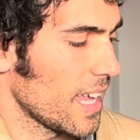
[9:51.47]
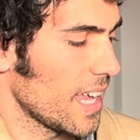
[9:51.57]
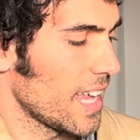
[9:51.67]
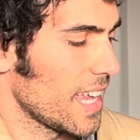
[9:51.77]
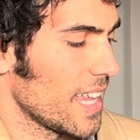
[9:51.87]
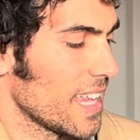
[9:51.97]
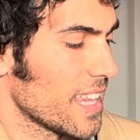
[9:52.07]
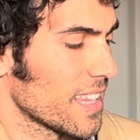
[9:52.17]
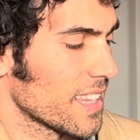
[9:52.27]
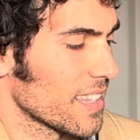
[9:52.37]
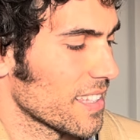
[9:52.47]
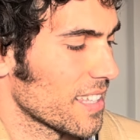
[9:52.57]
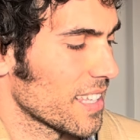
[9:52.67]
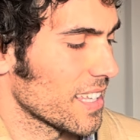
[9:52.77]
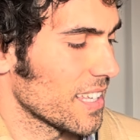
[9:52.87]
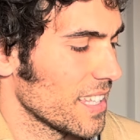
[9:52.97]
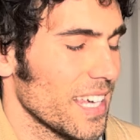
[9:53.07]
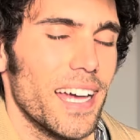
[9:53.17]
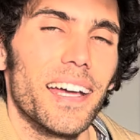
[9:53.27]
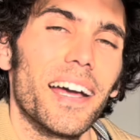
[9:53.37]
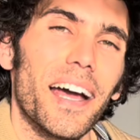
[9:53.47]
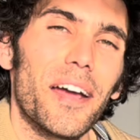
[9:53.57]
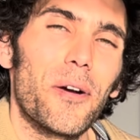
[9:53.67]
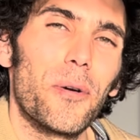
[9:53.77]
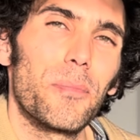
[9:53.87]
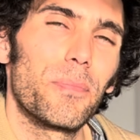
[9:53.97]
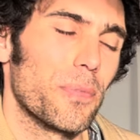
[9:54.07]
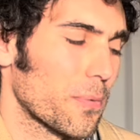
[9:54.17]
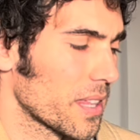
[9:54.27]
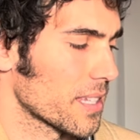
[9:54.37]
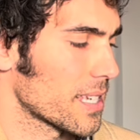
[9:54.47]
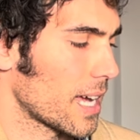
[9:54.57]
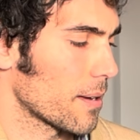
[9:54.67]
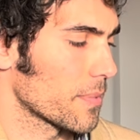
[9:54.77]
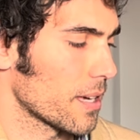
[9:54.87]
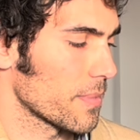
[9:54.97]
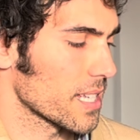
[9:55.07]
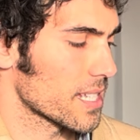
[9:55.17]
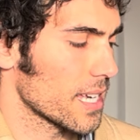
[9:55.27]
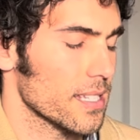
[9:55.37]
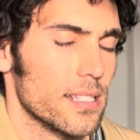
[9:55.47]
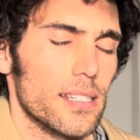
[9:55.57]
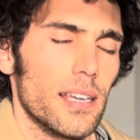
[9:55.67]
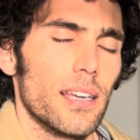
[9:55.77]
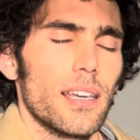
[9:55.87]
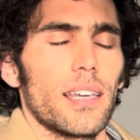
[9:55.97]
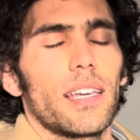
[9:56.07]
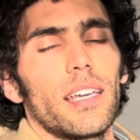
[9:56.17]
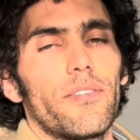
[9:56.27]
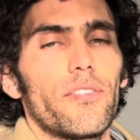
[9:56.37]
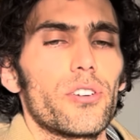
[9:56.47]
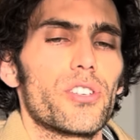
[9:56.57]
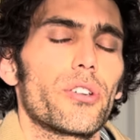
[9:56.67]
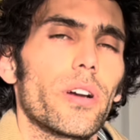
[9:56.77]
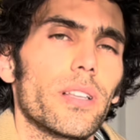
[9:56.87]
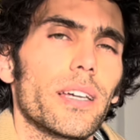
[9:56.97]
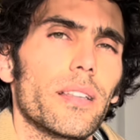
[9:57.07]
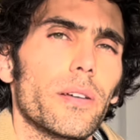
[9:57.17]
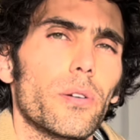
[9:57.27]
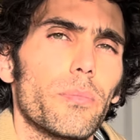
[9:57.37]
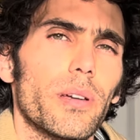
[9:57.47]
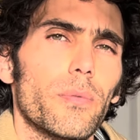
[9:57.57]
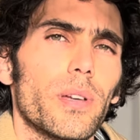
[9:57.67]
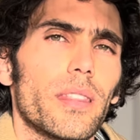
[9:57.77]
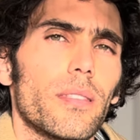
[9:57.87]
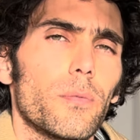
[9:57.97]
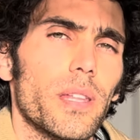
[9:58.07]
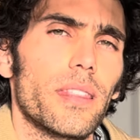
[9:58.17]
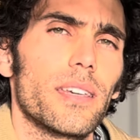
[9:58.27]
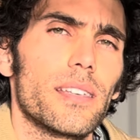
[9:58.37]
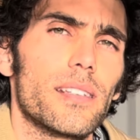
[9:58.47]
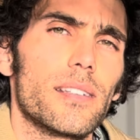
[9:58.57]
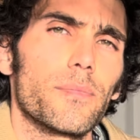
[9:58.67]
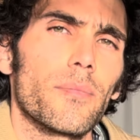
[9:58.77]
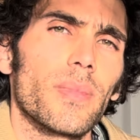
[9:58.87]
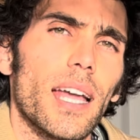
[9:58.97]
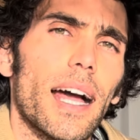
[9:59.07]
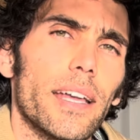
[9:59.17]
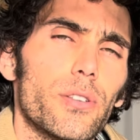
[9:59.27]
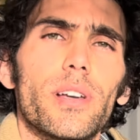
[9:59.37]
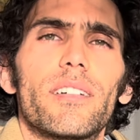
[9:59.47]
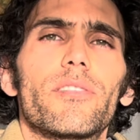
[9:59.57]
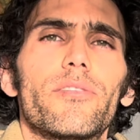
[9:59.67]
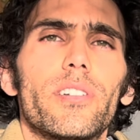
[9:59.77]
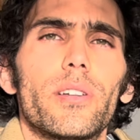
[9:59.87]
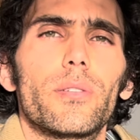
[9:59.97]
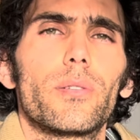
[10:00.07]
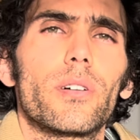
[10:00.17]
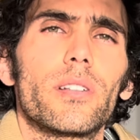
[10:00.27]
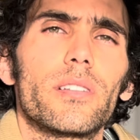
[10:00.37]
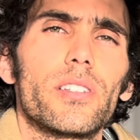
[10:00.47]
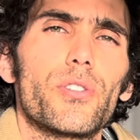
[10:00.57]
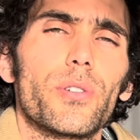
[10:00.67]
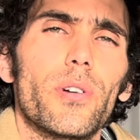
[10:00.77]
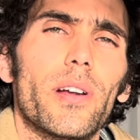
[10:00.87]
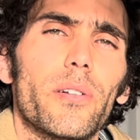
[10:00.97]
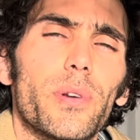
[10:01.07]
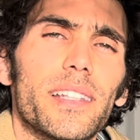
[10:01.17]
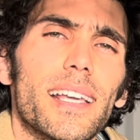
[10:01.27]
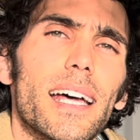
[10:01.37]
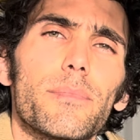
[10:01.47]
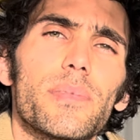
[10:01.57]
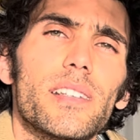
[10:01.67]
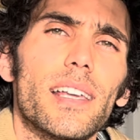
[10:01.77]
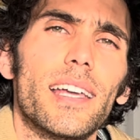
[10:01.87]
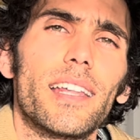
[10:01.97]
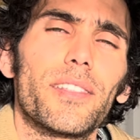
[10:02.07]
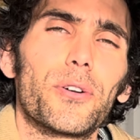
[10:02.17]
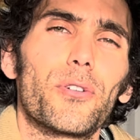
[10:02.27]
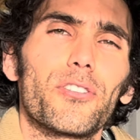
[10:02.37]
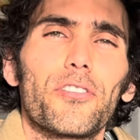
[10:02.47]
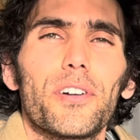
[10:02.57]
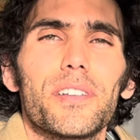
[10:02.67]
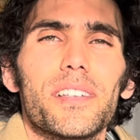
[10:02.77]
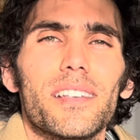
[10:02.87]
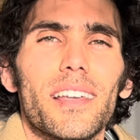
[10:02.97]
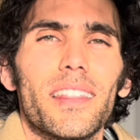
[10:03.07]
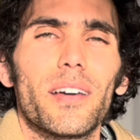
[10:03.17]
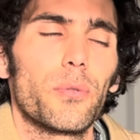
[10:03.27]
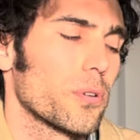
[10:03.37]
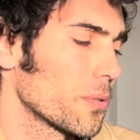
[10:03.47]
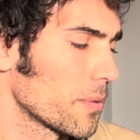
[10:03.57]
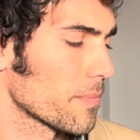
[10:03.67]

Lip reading: And yeah, I hope with the tab that makes sense. If you're struggling a little bit with this, I do have a video on teaching you how to read tabs and the chord charts, and that will